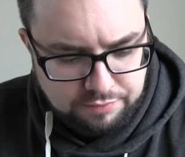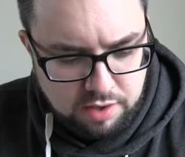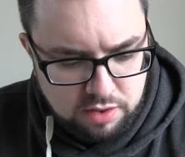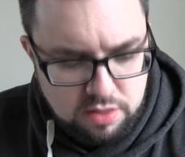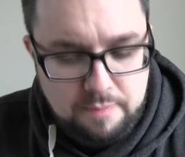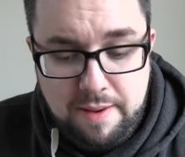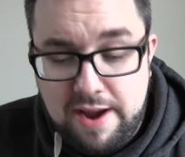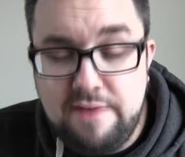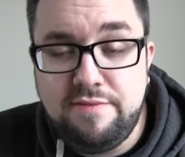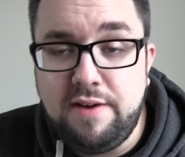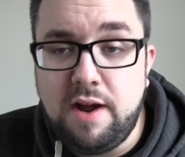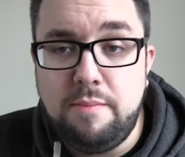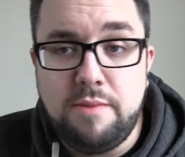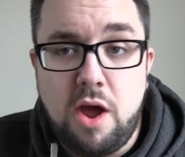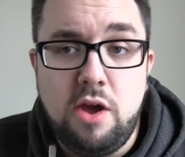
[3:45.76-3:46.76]
The main thing
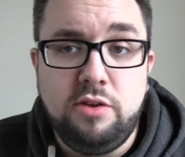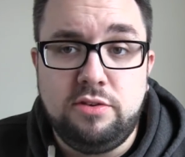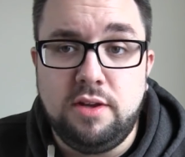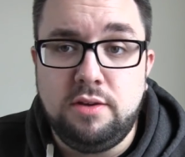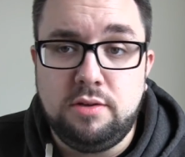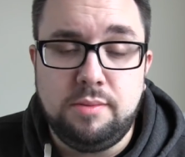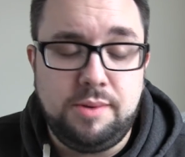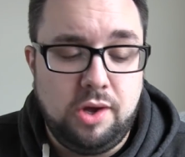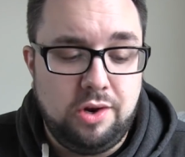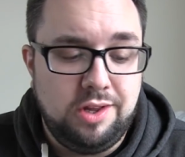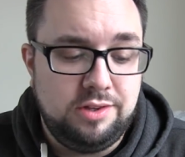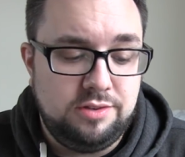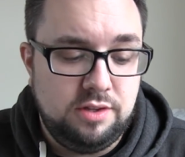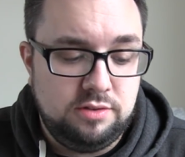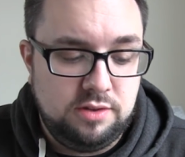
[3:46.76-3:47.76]
I'm noticing, to be
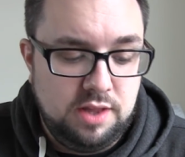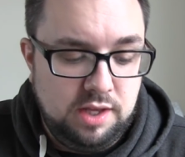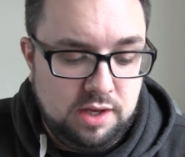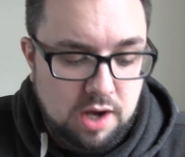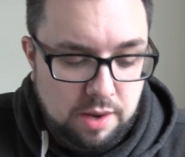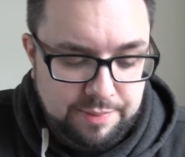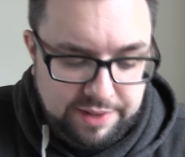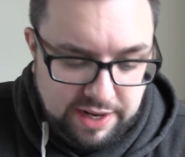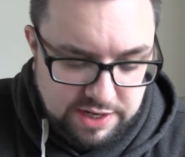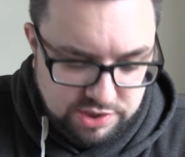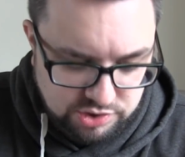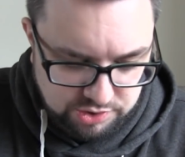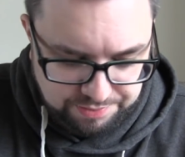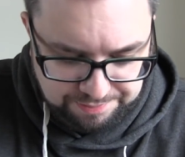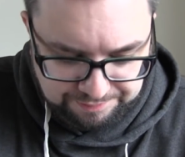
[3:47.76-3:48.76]
honest, is the
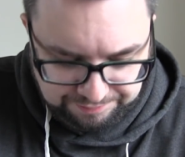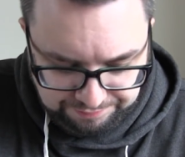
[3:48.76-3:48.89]
carbonation.